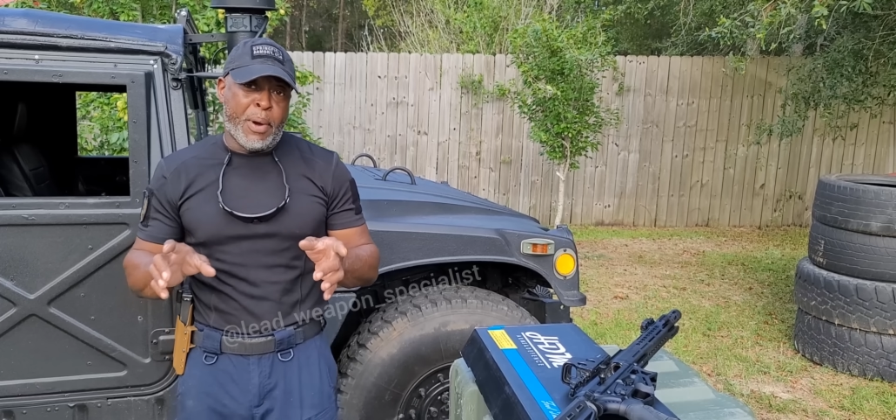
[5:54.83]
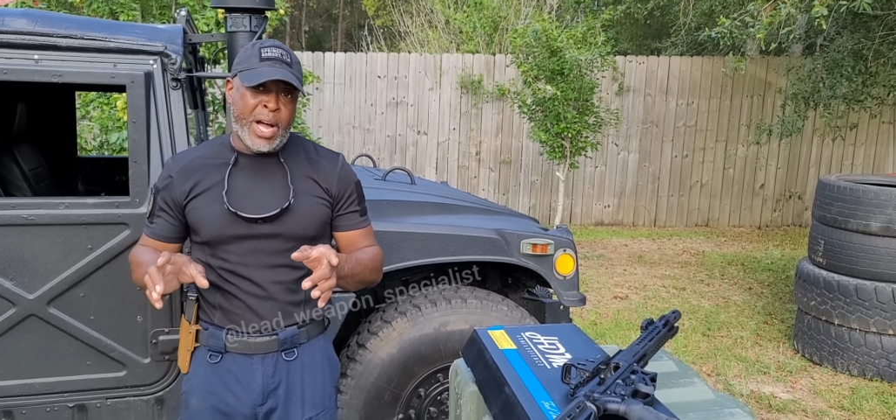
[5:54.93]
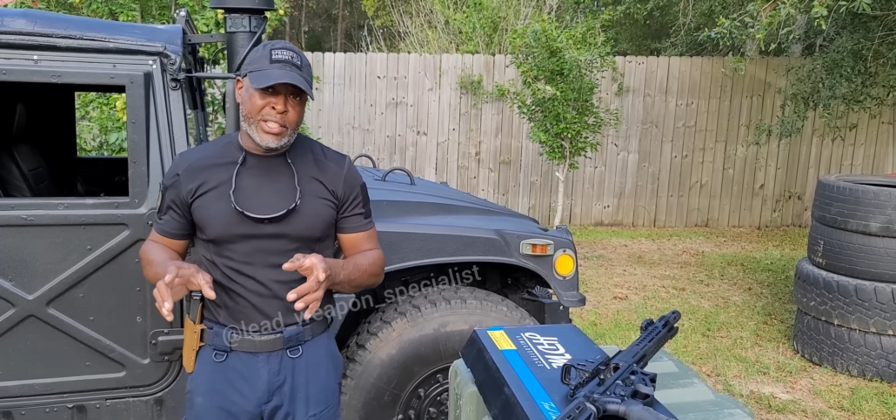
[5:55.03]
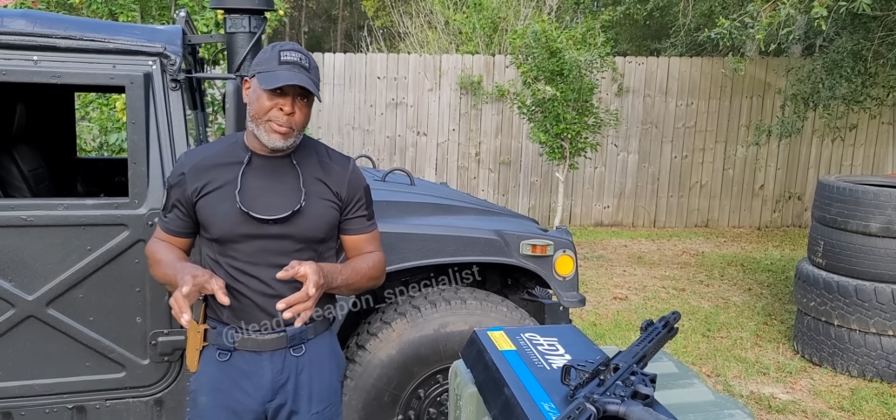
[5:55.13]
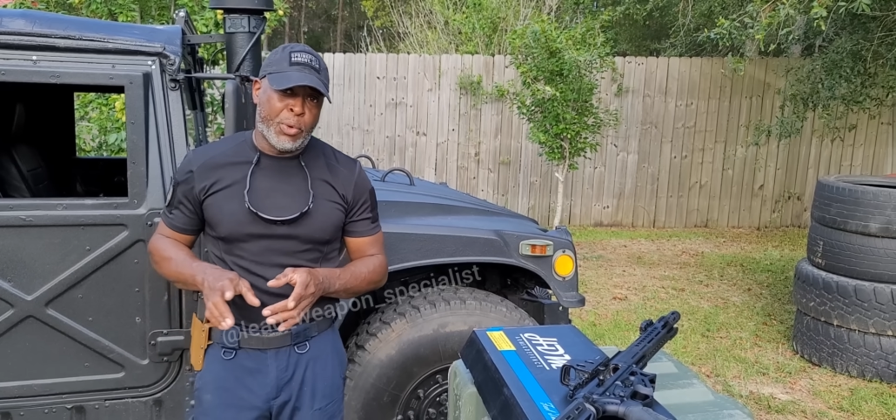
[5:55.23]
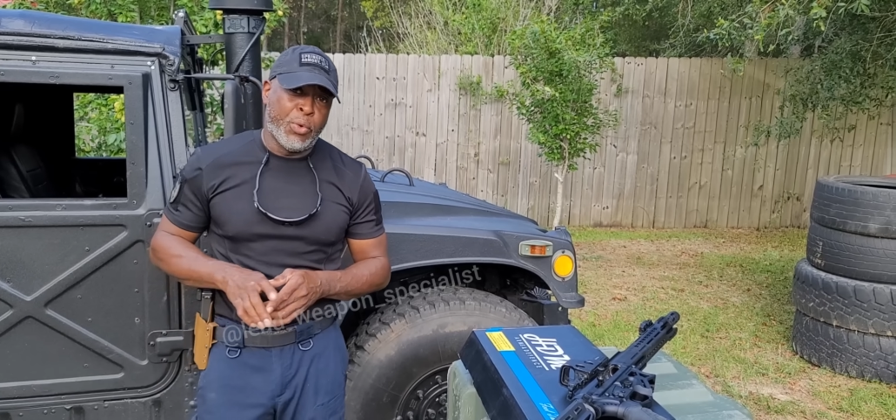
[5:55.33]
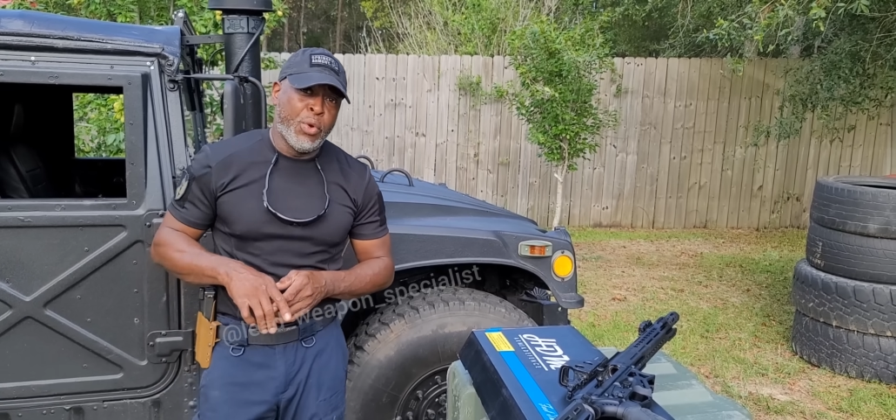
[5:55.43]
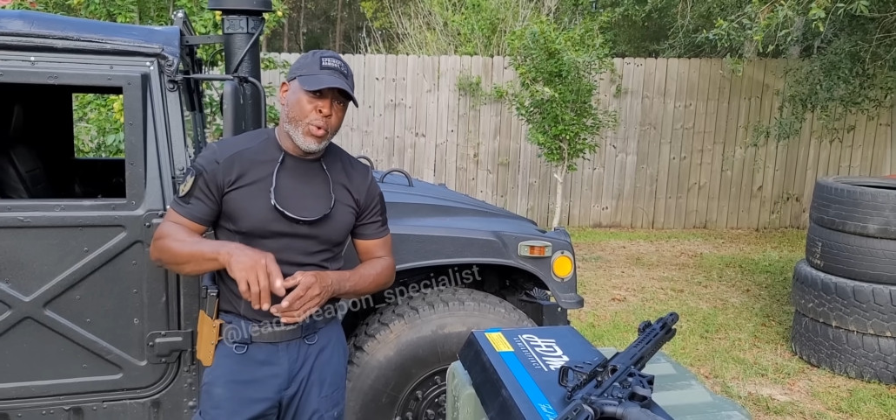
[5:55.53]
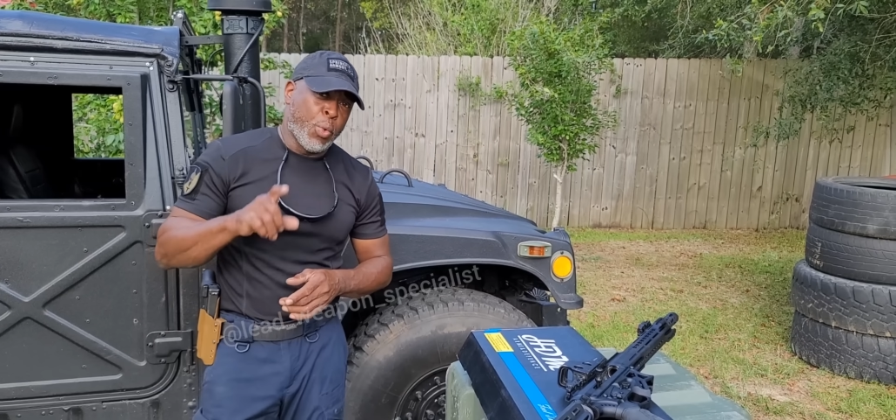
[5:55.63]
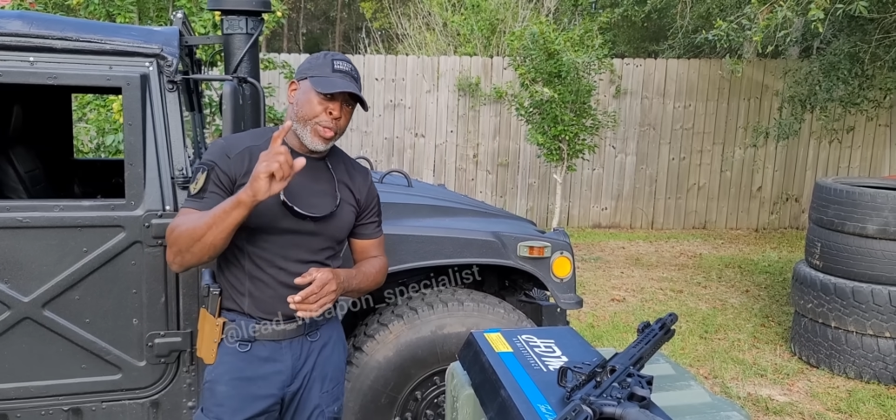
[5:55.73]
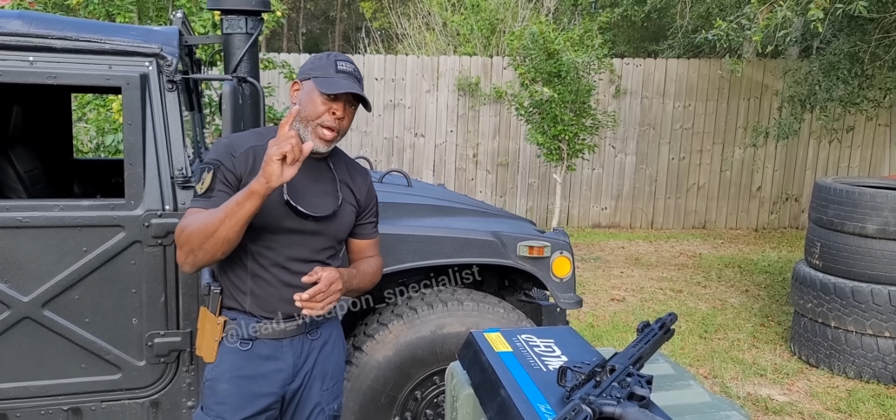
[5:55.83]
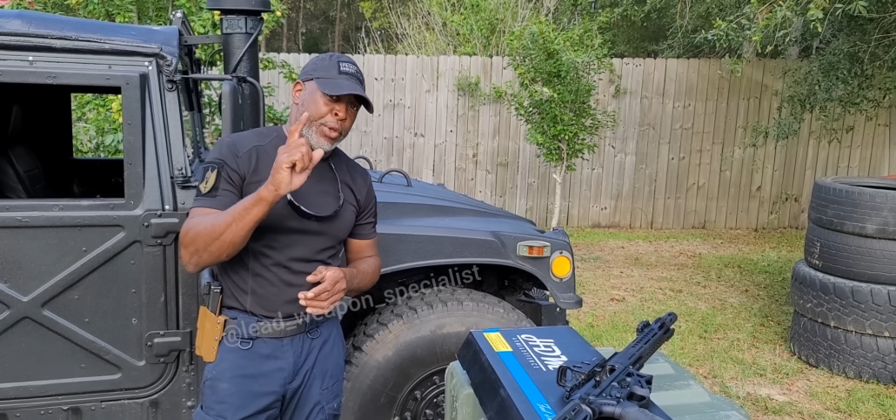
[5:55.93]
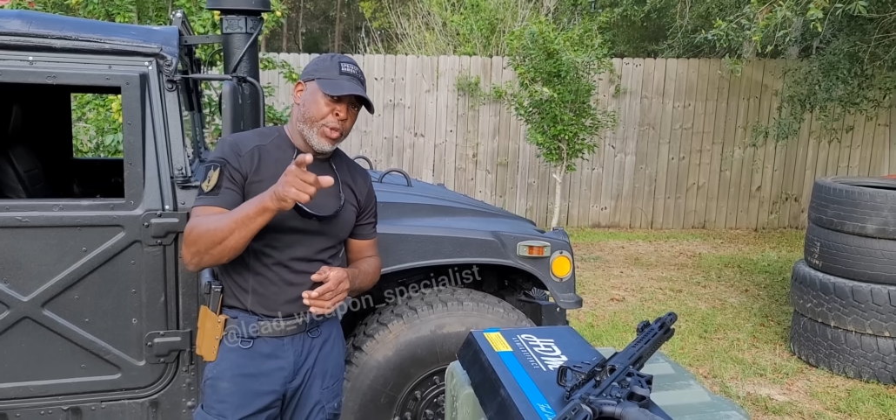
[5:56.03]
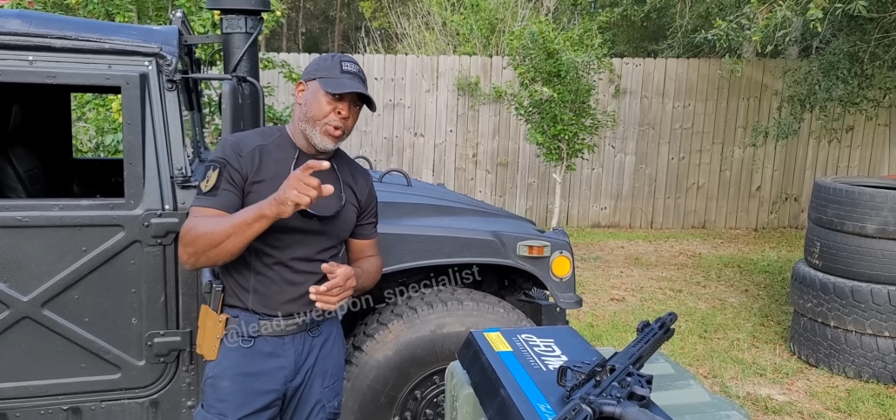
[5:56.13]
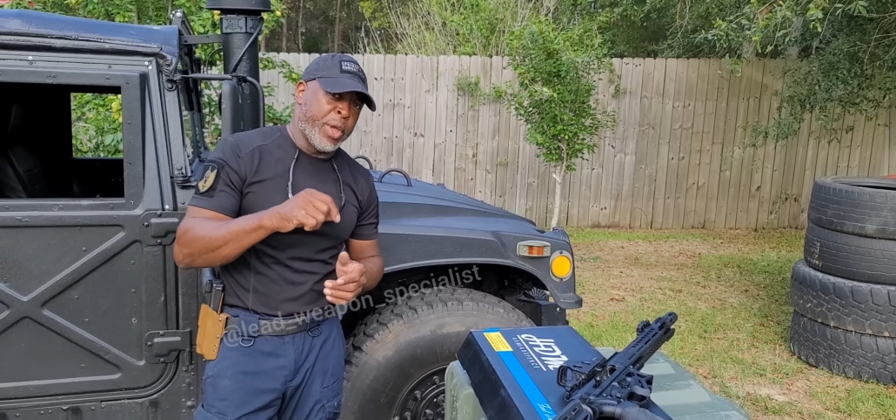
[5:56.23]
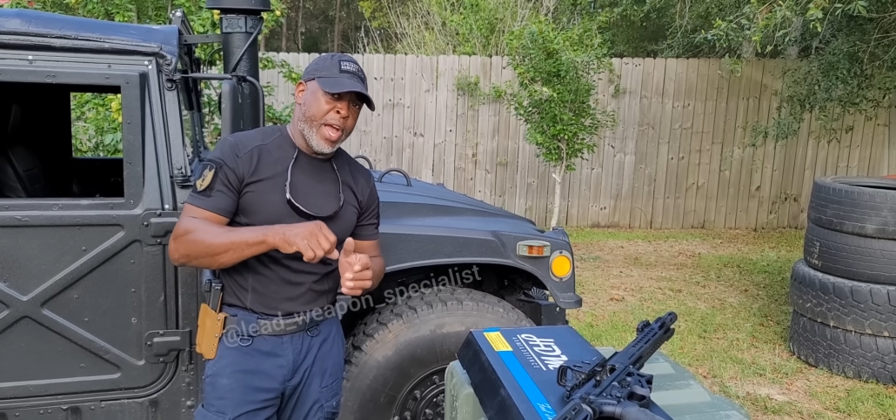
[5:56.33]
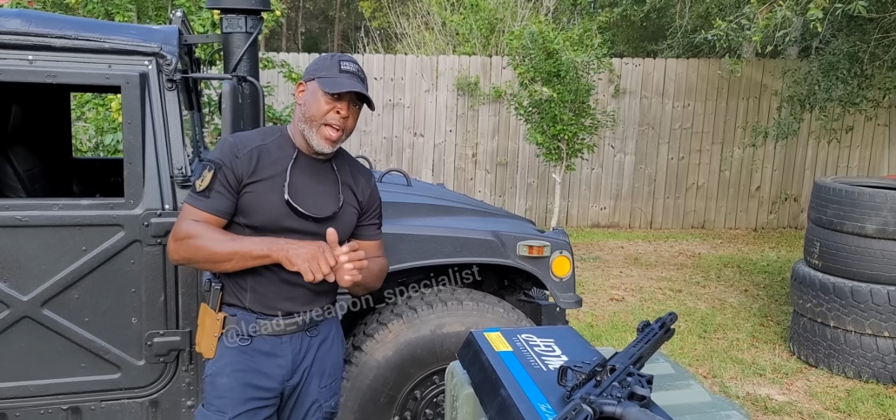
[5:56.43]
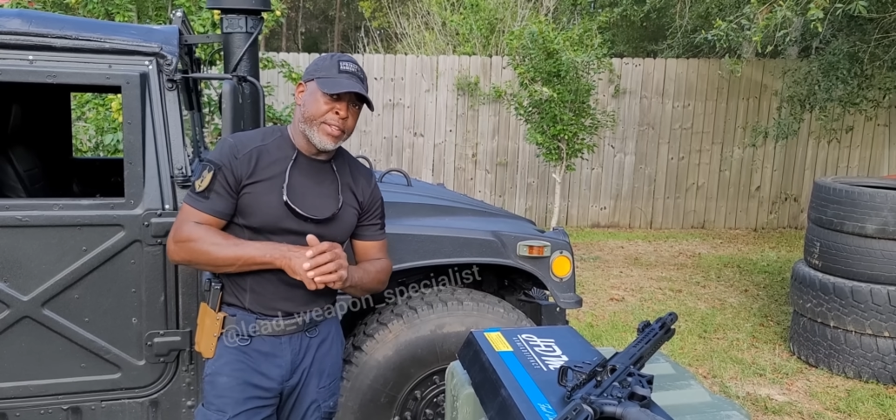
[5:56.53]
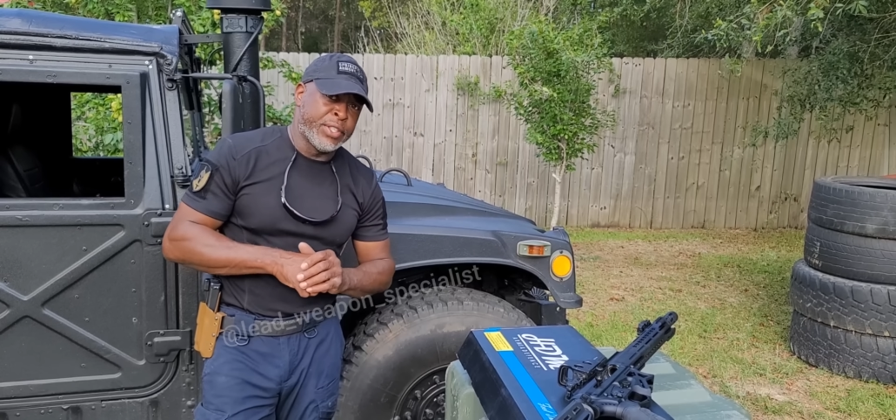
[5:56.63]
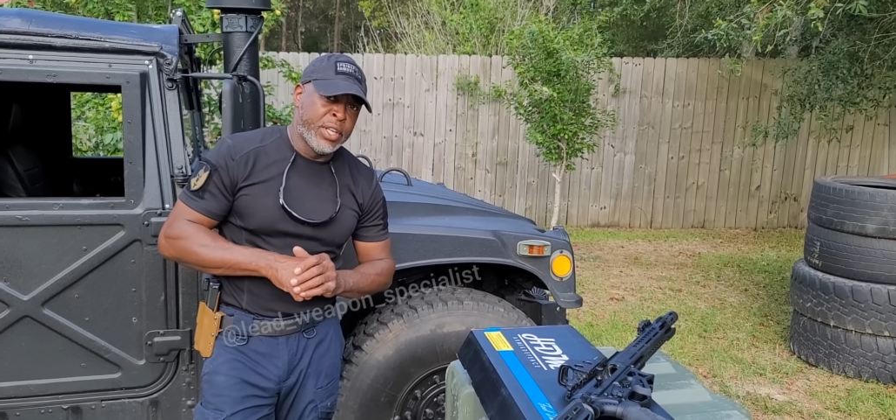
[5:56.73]
possible without you
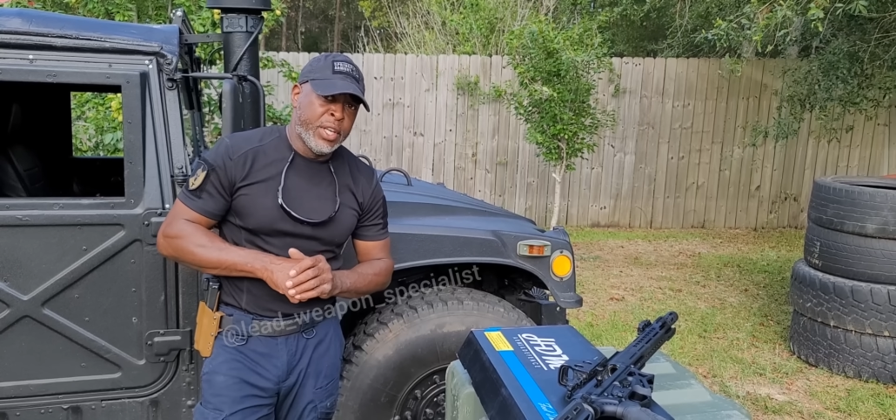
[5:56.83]
guys.